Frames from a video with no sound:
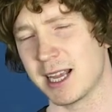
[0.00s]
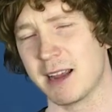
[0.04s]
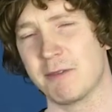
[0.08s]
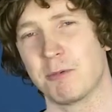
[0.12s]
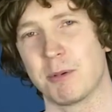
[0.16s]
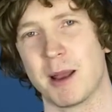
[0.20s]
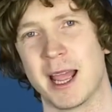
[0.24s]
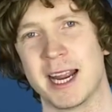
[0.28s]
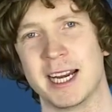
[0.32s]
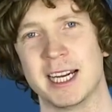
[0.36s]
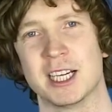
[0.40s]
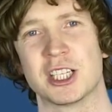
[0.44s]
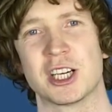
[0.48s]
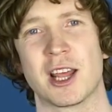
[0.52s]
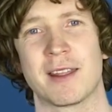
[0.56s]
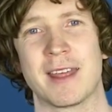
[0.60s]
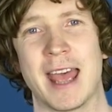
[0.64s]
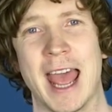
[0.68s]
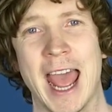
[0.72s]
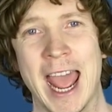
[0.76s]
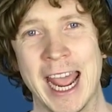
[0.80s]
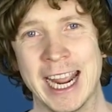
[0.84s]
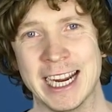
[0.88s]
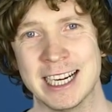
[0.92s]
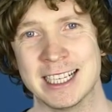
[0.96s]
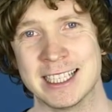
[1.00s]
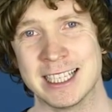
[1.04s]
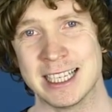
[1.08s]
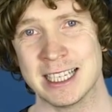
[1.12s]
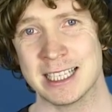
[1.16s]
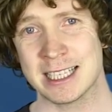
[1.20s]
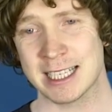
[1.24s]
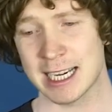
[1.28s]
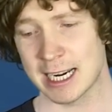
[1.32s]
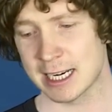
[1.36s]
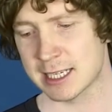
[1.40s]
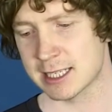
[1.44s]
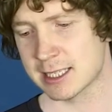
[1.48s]
They've played each other
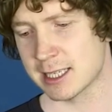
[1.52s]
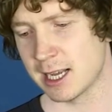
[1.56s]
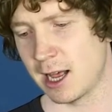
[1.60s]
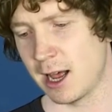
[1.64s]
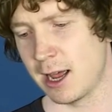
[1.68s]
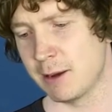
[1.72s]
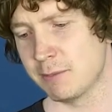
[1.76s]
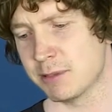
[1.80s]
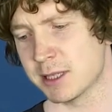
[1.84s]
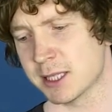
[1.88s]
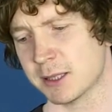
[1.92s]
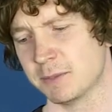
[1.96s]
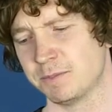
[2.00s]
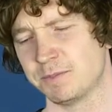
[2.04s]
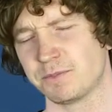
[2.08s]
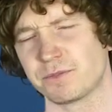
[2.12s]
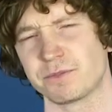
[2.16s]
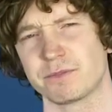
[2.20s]
86 times.